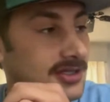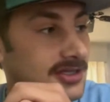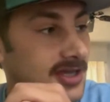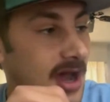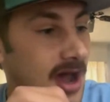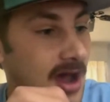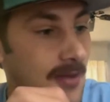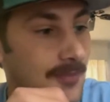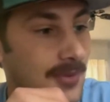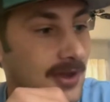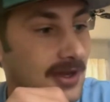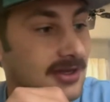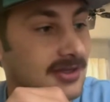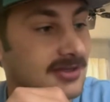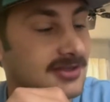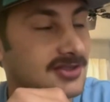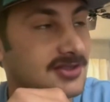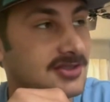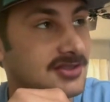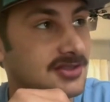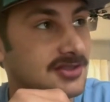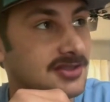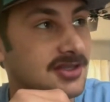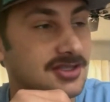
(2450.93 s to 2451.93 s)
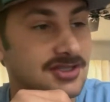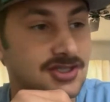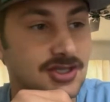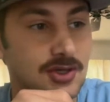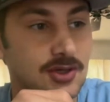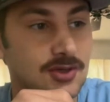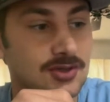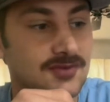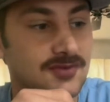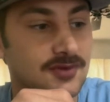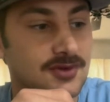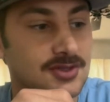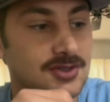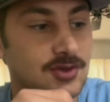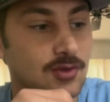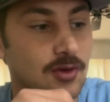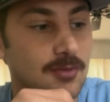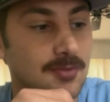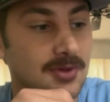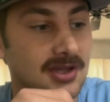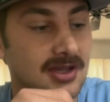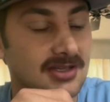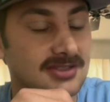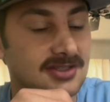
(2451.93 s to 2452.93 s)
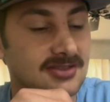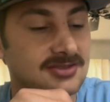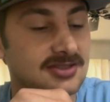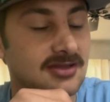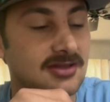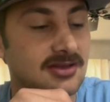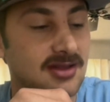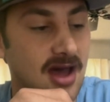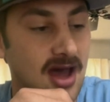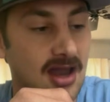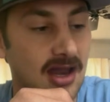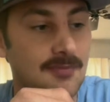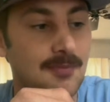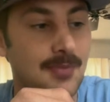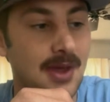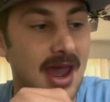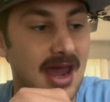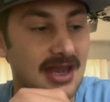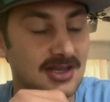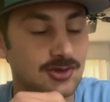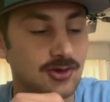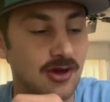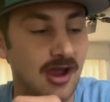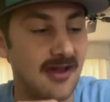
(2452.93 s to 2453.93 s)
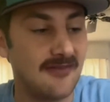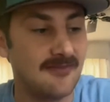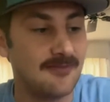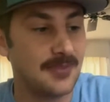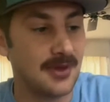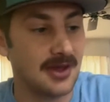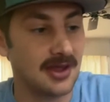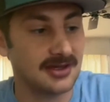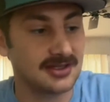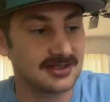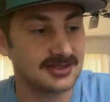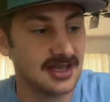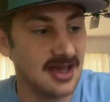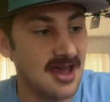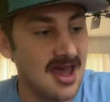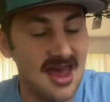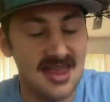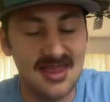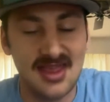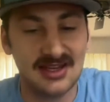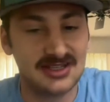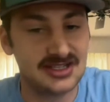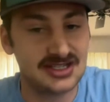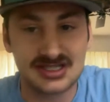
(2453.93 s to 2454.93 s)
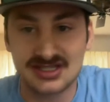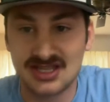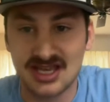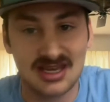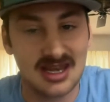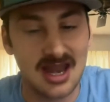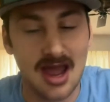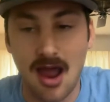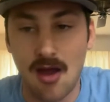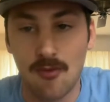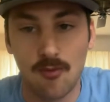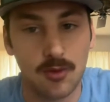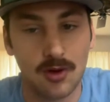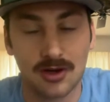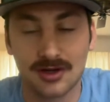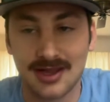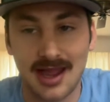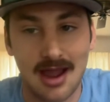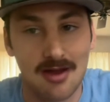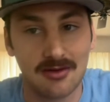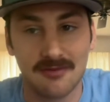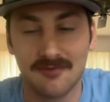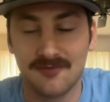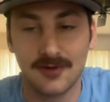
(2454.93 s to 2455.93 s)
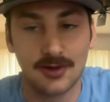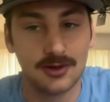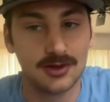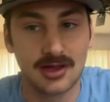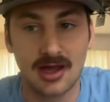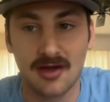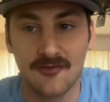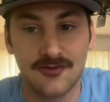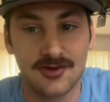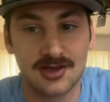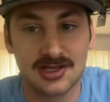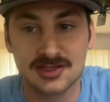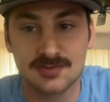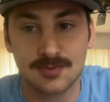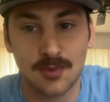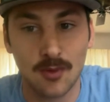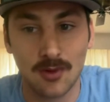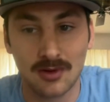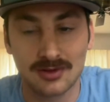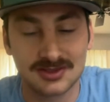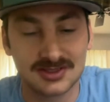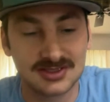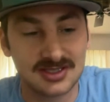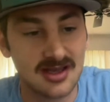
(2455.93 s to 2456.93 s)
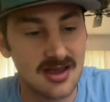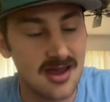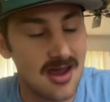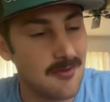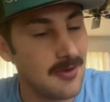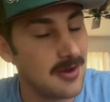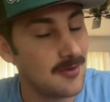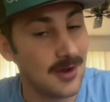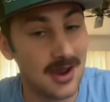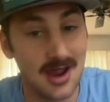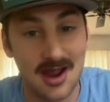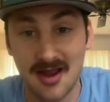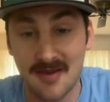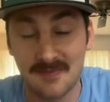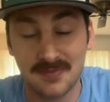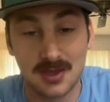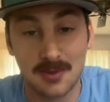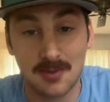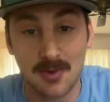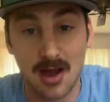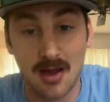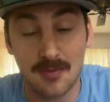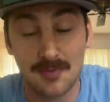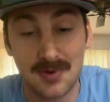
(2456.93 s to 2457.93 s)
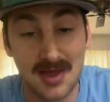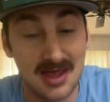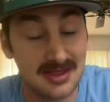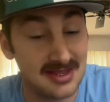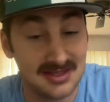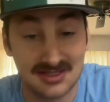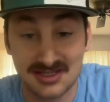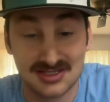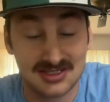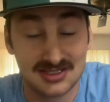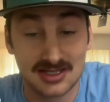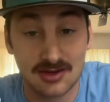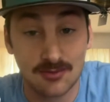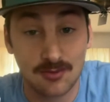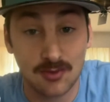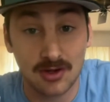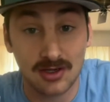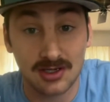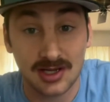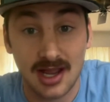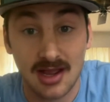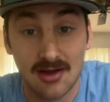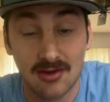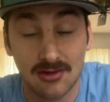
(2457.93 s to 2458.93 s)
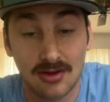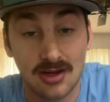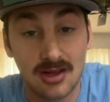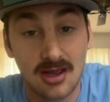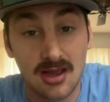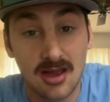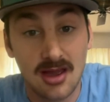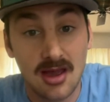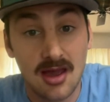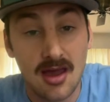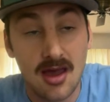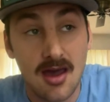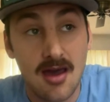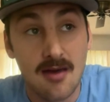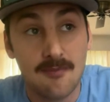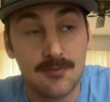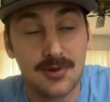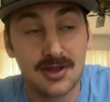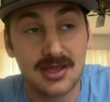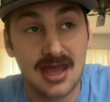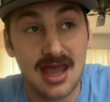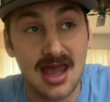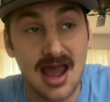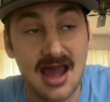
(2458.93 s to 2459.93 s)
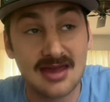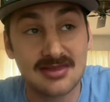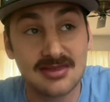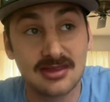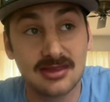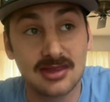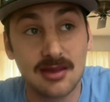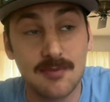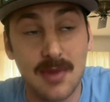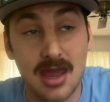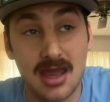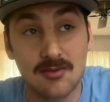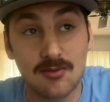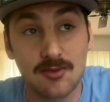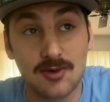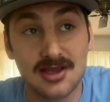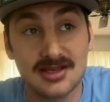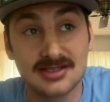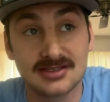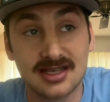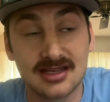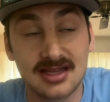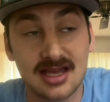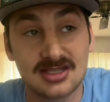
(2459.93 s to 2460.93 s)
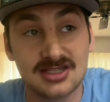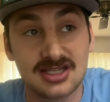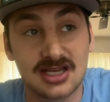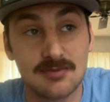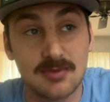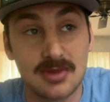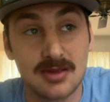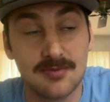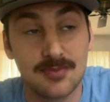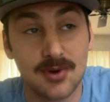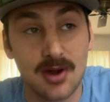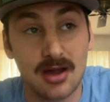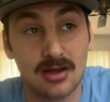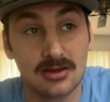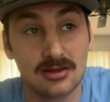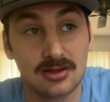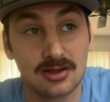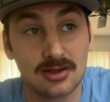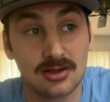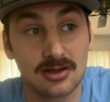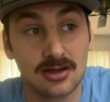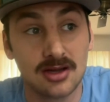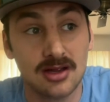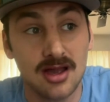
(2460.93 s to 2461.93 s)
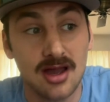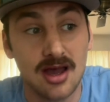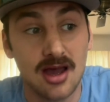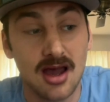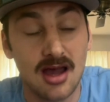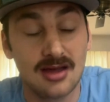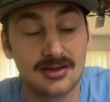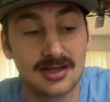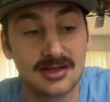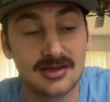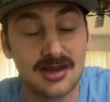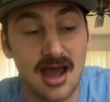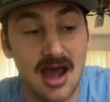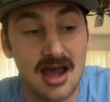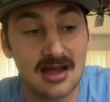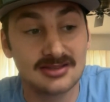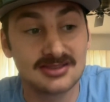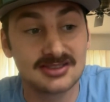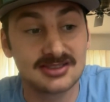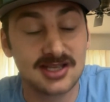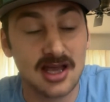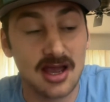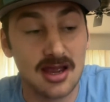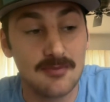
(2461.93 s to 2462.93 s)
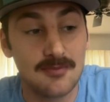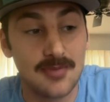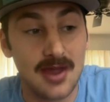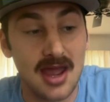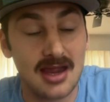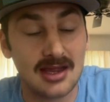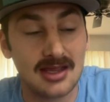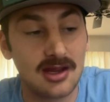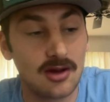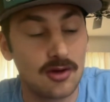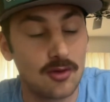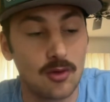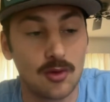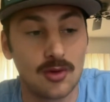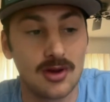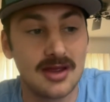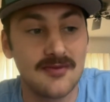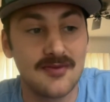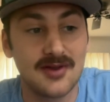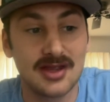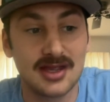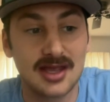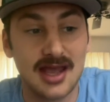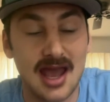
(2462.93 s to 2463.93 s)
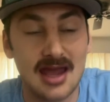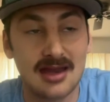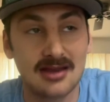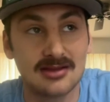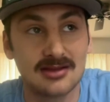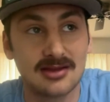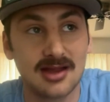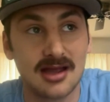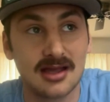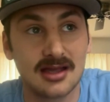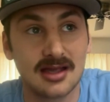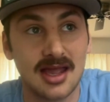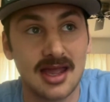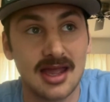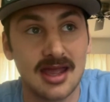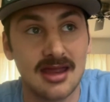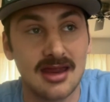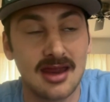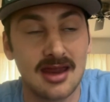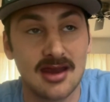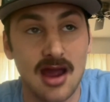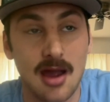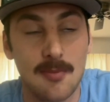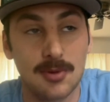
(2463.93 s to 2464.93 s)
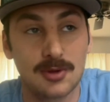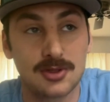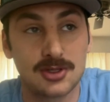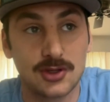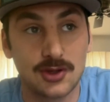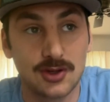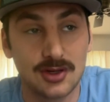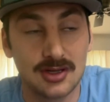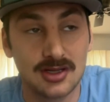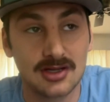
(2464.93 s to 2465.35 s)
topic to choose for sure, because there's a lot of bad draft picks that just did not work out in Philadelphia sports. I mean, we hyped them up and they just didn't work out. But yeah, I think the main reason that Jimmy Butler did not sign back here or even get like an opportunity